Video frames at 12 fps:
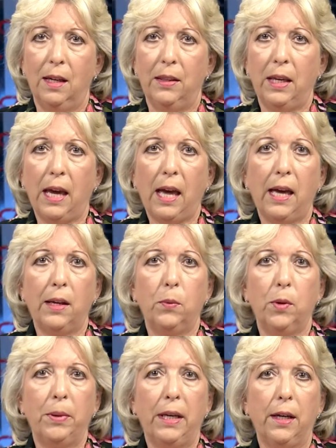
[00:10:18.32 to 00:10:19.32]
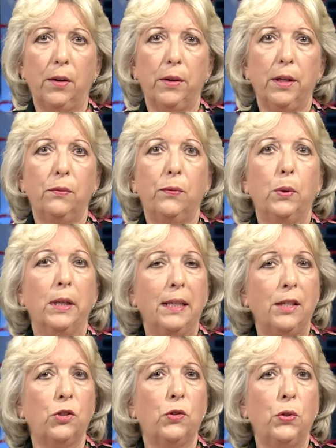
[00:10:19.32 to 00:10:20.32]
The ad will be airing for at
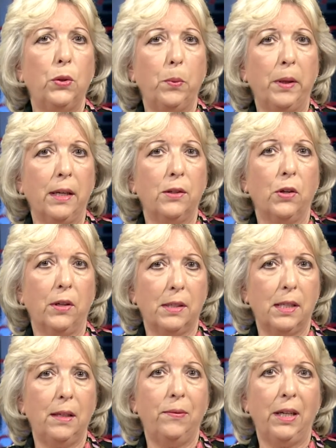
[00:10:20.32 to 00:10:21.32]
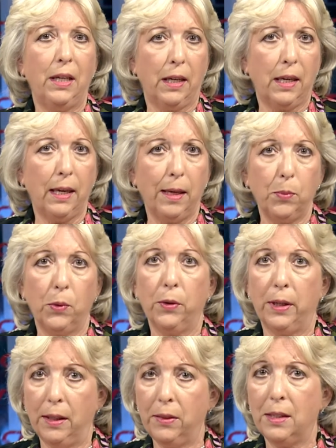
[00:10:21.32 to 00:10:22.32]
least two weeks on TV and cable
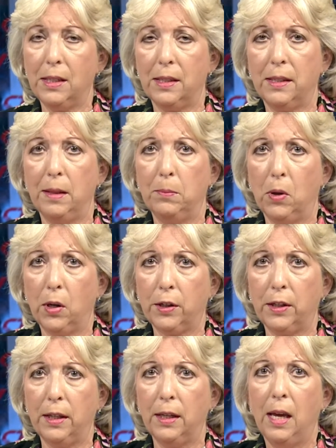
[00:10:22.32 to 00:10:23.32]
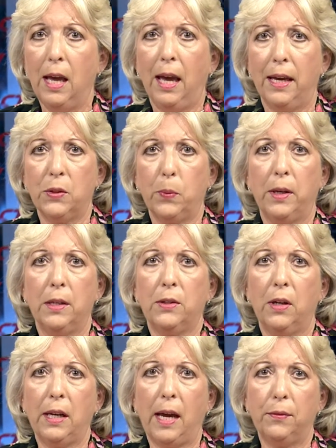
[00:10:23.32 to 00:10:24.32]
in the D.C. market, as well as
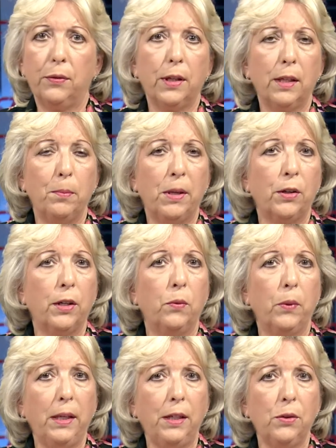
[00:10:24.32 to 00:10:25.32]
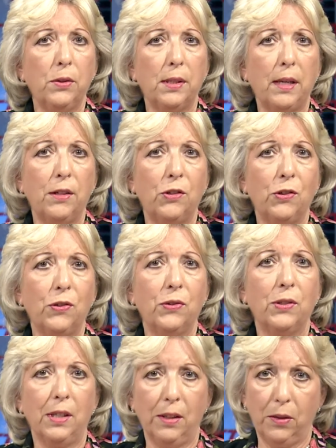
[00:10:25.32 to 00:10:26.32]
on African American radio
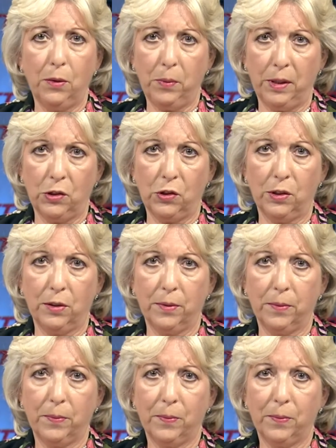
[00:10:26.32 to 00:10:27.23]
stations in the region.